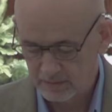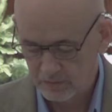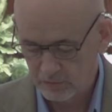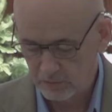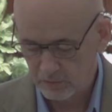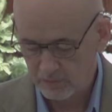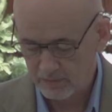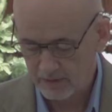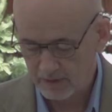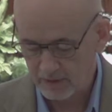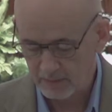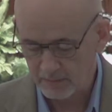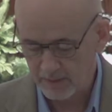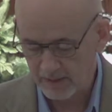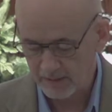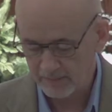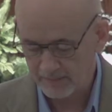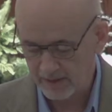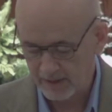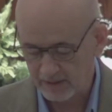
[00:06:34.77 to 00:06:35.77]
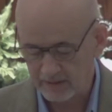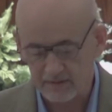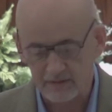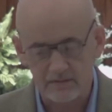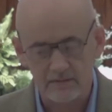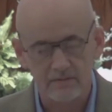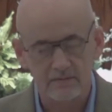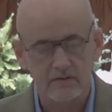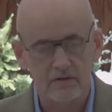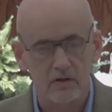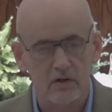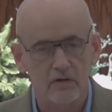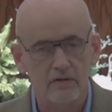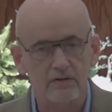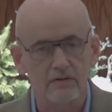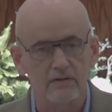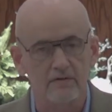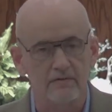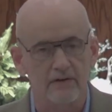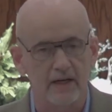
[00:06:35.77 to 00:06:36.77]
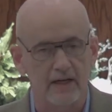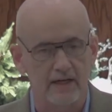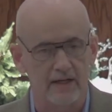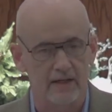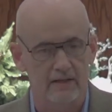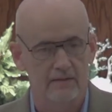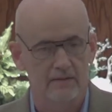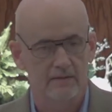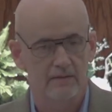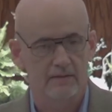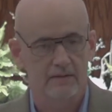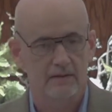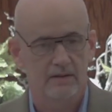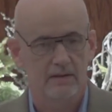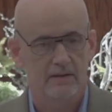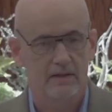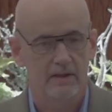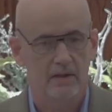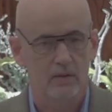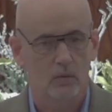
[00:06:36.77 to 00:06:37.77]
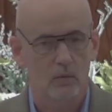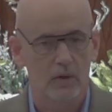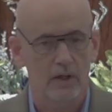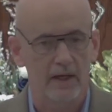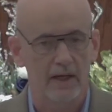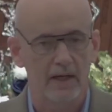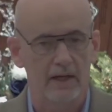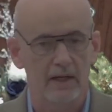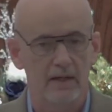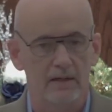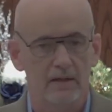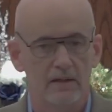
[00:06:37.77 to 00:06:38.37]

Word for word: You think about that. Cultivate it in a way.